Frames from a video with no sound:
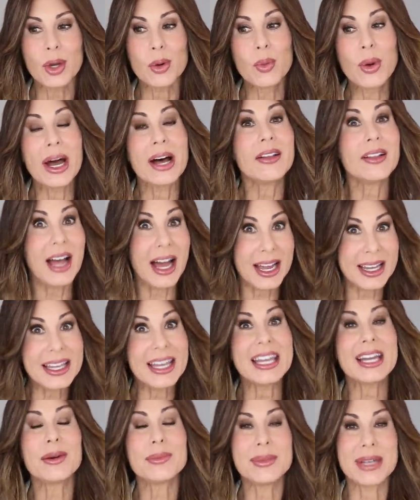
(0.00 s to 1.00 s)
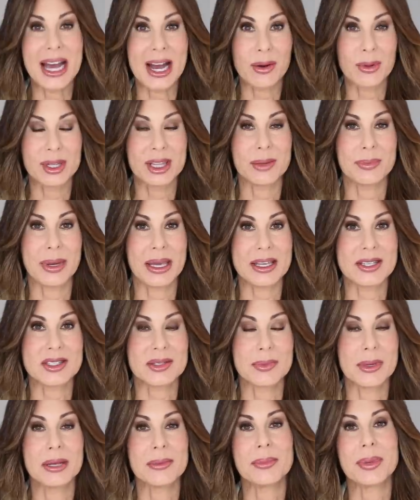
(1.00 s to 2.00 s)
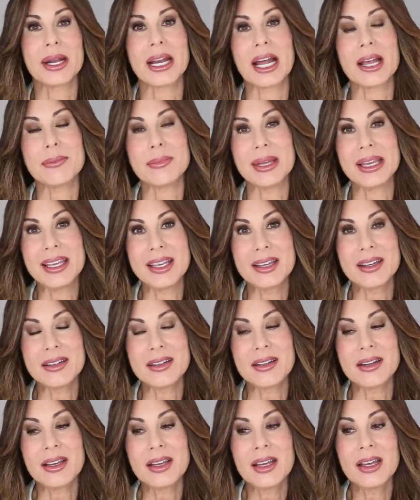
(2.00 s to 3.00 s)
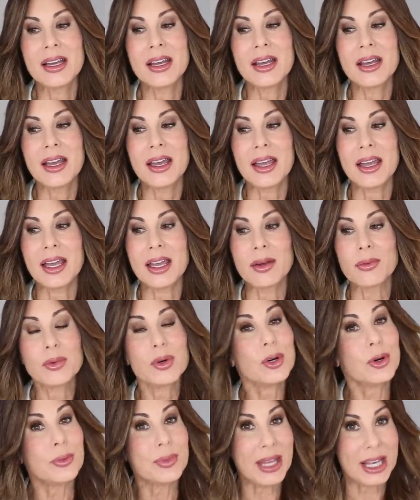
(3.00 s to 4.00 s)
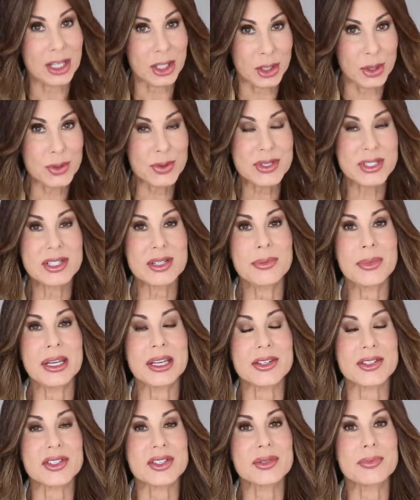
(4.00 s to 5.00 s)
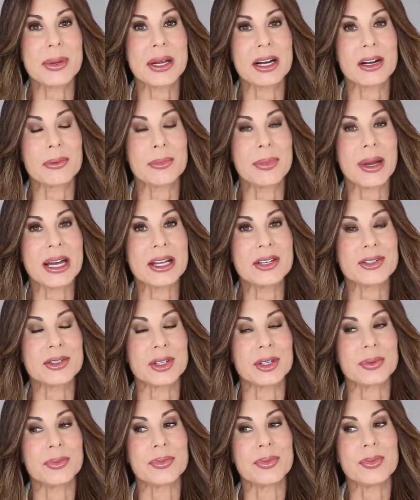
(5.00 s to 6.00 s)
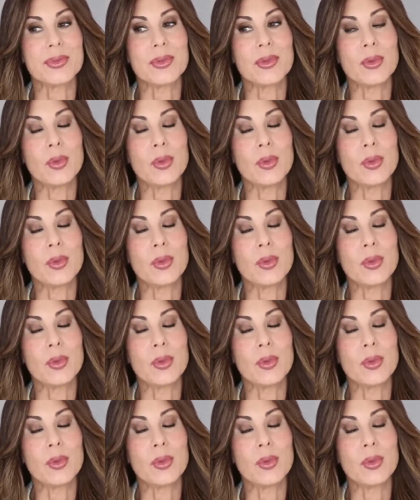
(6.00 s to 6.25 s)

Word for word: Well, I am now in the basement, but I'm in a room that used to be a spare bedroom.